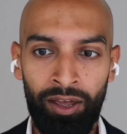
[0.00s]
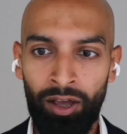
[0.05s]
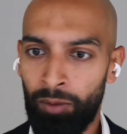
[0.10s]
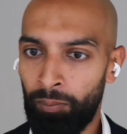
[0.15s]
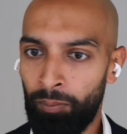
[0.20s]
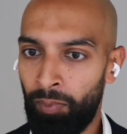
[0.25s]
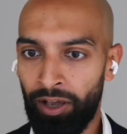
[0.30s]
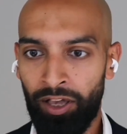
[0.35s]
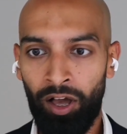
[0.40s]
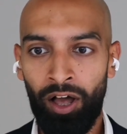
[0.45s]

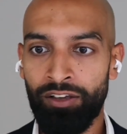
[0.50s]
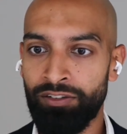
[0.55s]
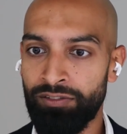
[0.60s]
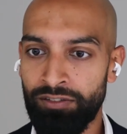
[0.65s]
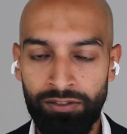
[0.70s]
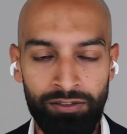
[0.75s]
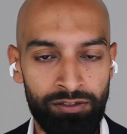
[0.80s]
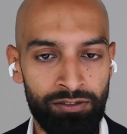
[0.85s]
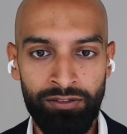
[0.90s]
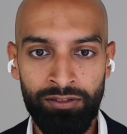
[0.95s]
My
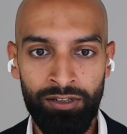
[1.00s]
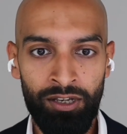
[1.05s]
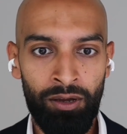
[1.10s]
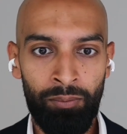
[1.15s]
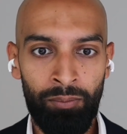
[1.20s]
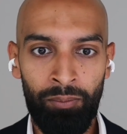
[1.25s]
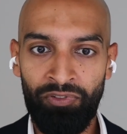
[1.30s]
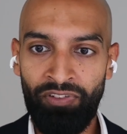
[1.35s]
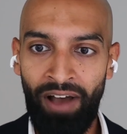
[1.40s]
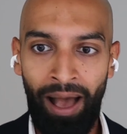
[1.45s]
cousins,
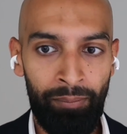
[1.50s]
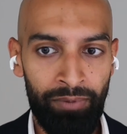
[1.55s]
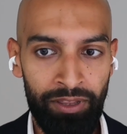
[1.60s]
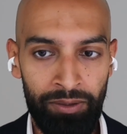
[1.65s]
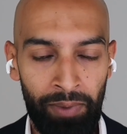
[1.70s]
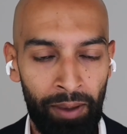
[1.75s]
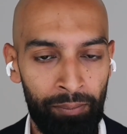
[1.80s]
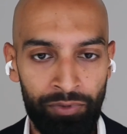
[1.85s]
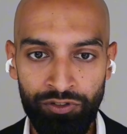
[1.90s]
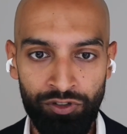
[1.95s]
family
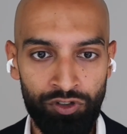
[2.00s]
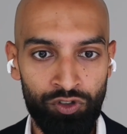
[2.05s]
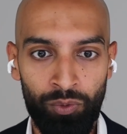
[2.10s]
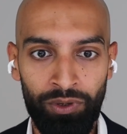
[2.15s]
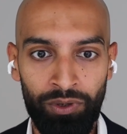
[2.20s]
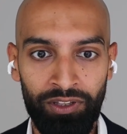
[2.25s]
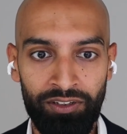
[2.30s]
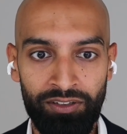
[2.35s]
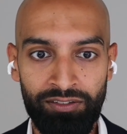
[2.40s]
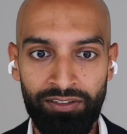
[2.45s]
members are
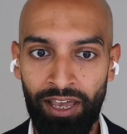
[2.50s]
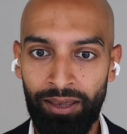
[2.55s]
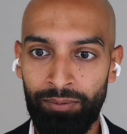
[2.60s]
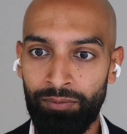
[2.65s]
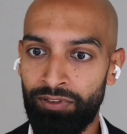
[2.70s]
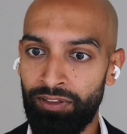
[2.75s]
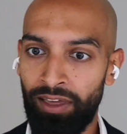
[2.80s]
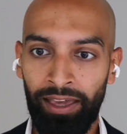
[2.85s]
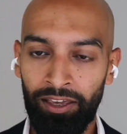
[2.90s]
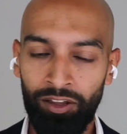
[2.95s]
doing the same
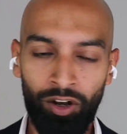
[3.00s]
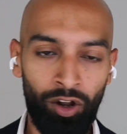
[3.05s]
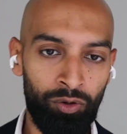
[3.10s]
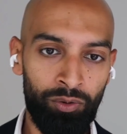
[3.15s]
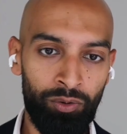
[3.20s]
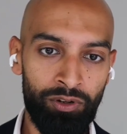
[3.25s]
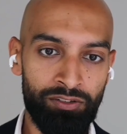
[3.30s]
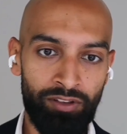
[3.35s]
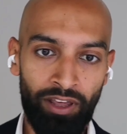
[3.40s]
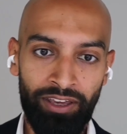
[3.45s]
thing. You know,
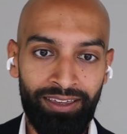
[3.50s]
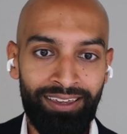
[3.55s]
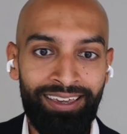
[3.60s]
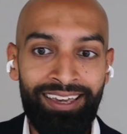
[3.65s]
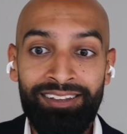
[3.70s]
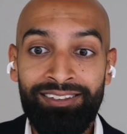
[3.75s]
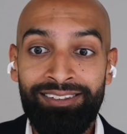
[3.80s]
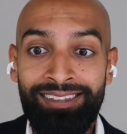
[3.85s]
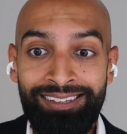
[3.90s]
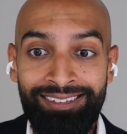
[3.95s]
it's like
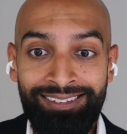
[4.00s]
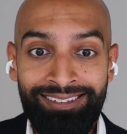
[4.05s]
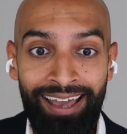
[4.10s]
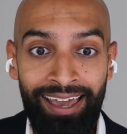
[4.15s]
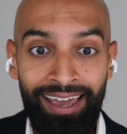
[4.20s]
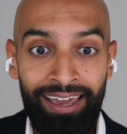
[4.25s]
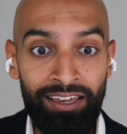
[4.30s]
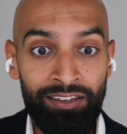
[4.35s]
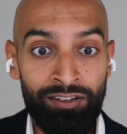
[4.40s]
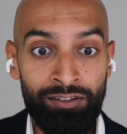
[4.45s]
kids these
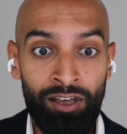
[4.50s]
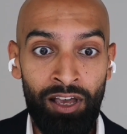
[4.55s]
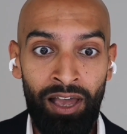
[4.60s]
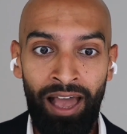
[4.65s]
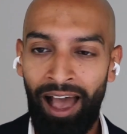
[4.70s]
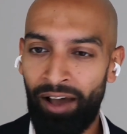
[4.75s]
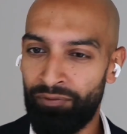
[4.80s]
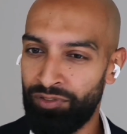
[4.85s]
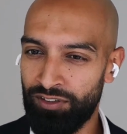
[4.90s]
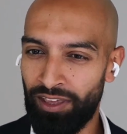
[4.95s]
days
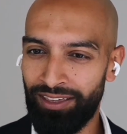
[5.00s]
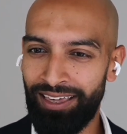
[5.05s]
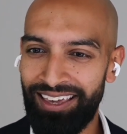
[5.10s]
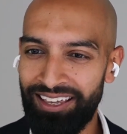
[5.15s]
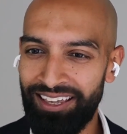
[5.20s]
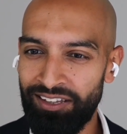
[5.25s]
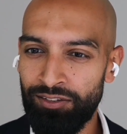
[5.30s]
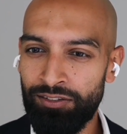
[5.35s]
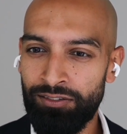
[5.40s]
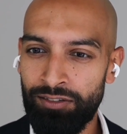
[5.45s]
have this like
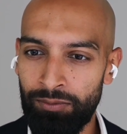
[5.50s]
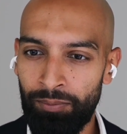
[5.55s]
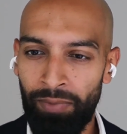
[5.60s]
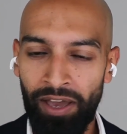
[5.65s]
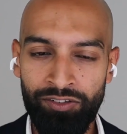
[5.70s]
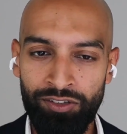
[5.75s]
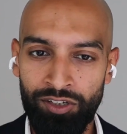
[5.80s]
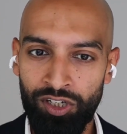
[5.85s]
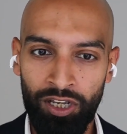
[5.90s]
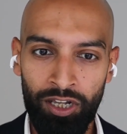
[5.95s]
instant
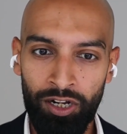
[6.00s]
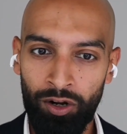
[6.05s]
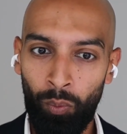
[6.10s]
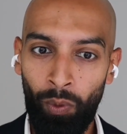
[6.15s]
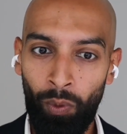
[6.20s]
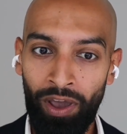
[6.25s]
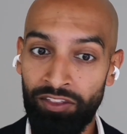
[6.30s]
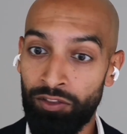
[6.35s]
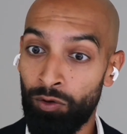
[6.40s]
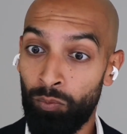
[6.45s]
messaging in a
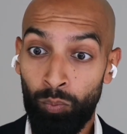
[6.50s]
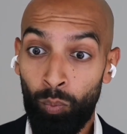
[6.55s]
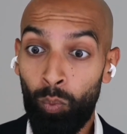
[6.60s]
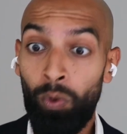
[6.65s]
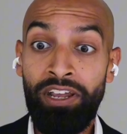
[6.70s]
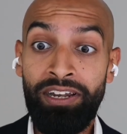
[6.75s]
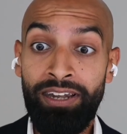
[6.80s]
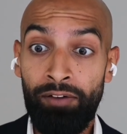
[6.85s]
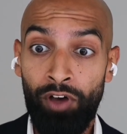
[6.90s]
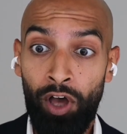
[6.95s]
way that
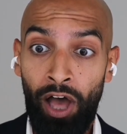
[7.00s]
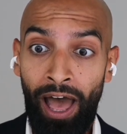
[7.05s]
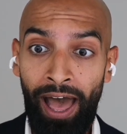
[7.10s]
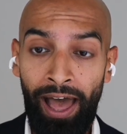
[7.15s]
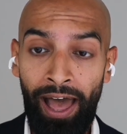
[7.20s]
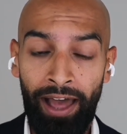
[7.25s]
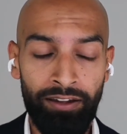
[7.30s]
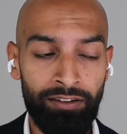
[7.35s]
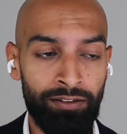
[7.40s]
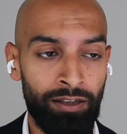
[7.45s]
we never
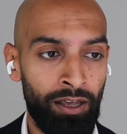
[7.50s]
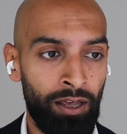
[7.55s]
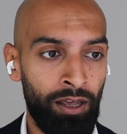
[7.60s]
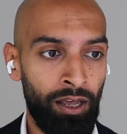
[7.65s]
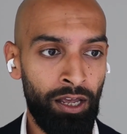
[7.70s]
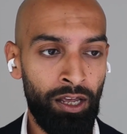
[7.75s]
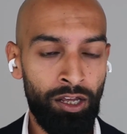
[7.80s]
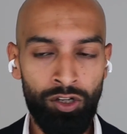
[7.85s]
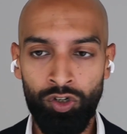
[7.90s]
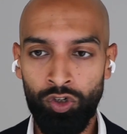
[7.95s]
had.
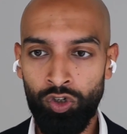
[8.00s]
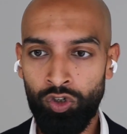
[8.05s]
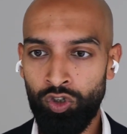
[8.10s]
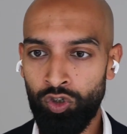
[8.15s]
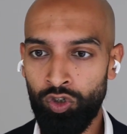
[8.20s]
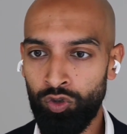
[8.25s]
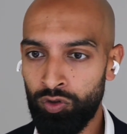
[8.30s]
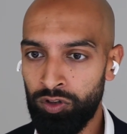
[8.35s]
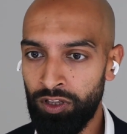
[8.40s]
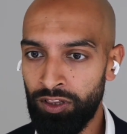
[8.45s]

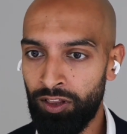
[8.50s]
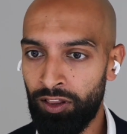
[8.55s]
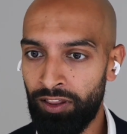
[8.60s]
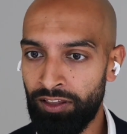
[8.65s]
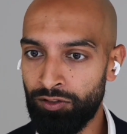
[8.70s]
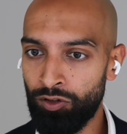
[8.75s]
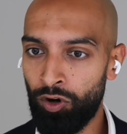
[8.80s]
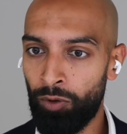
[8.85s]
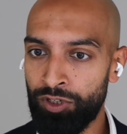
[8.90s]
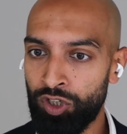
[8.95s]
Do you think that
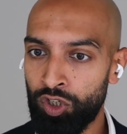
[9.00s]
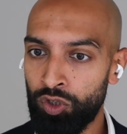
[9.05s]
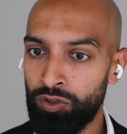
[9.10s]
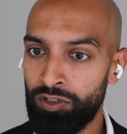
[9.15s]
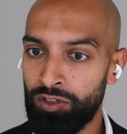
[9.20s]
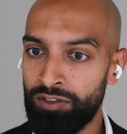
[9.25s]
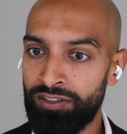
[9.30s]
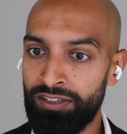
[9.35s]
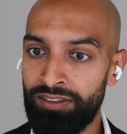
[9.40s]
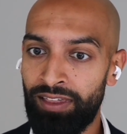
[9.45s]
there's an
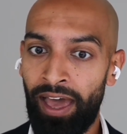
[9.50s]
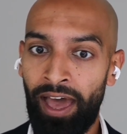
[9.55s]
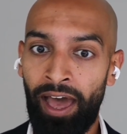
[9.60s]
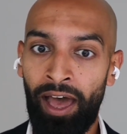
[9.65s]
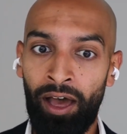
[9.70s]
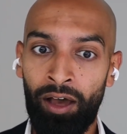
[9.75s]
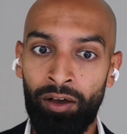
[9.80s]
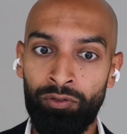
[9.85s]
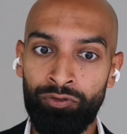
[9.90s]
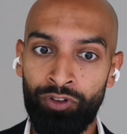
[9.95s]
opportunity
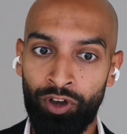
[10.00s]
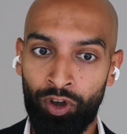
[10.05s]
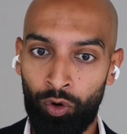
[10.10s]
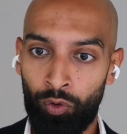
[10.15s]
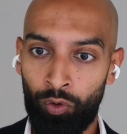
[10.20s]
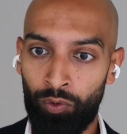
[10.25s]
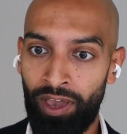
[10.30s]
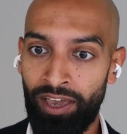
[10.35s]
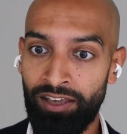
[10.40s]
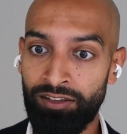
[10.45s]
there for
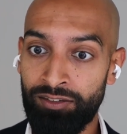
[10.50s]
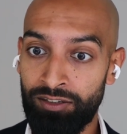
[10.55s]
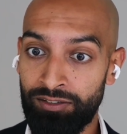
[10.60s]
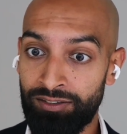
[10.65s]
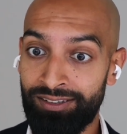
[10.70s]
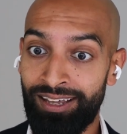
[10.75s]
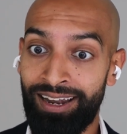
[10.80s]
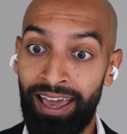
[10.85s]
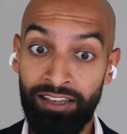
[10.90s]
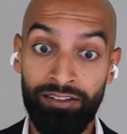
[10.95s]
creators
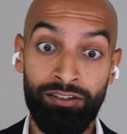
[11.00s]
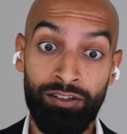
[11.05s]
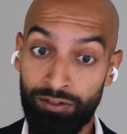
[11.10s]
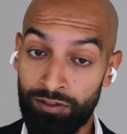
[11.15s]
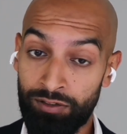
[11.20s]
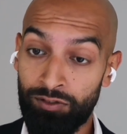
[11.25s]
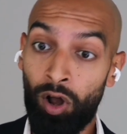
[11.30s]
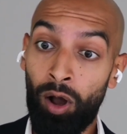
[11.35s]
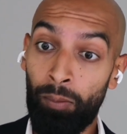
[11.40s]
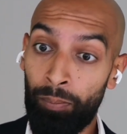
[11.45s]
today to
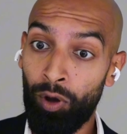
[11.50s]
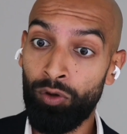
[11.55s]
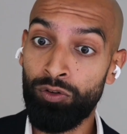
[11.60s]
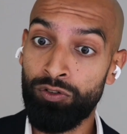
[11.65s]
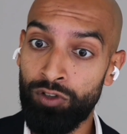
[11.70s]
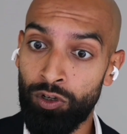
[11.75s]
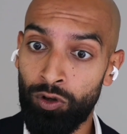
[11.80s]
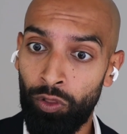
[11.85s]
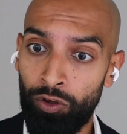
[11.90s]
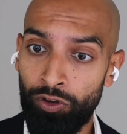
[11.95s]
start
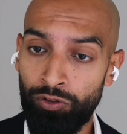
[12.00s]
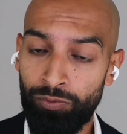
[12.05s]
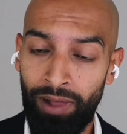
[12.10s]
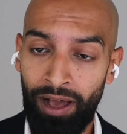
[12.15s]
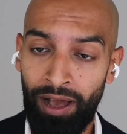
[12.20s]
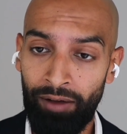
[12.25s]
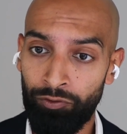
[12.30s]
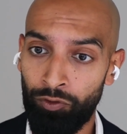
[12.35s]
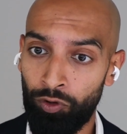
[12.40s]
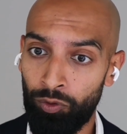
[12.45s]
posting on those
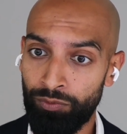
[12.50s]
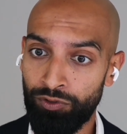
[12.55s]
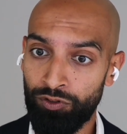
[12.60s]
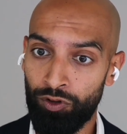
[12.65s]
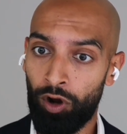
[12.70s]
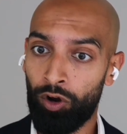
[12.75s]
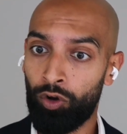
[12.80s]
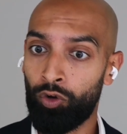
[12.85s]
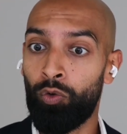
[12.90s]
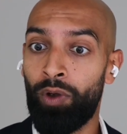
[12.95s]
platforms,
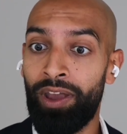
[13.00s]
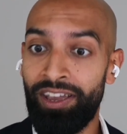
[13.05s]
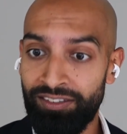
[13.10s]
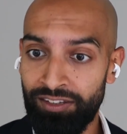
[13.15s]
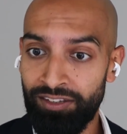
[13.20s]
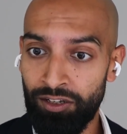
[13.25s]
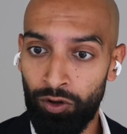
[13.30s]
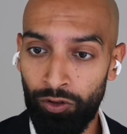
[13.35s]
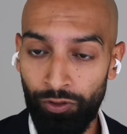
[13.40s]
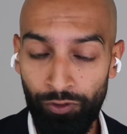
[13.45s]
start
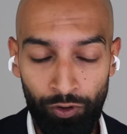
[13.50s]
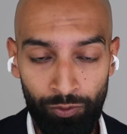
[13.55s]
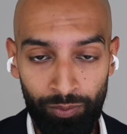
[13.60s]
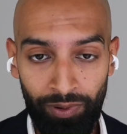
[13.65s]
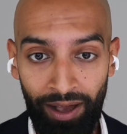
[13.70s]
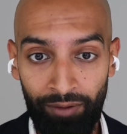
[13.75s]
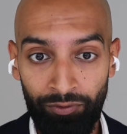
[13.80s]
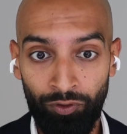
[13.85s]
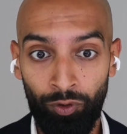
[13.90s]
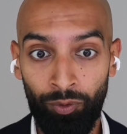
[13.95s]
creating on those
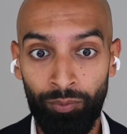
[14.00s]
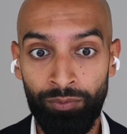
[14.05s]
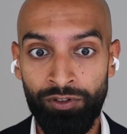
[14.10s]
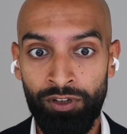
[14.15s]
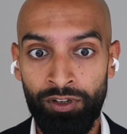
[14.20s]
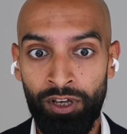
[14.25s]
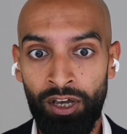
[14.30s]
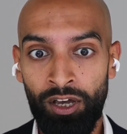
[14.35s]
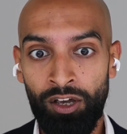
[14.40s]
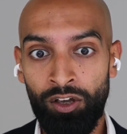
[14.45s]
platforms
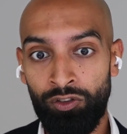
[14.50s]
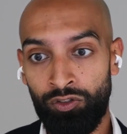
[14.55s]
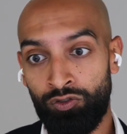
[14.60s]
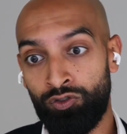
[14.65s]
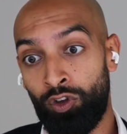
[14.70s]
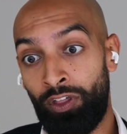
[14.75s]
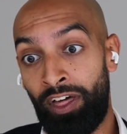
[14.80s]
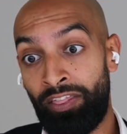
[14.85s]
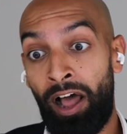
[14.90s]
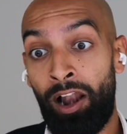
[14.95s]

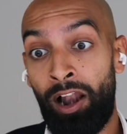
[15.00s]
so that that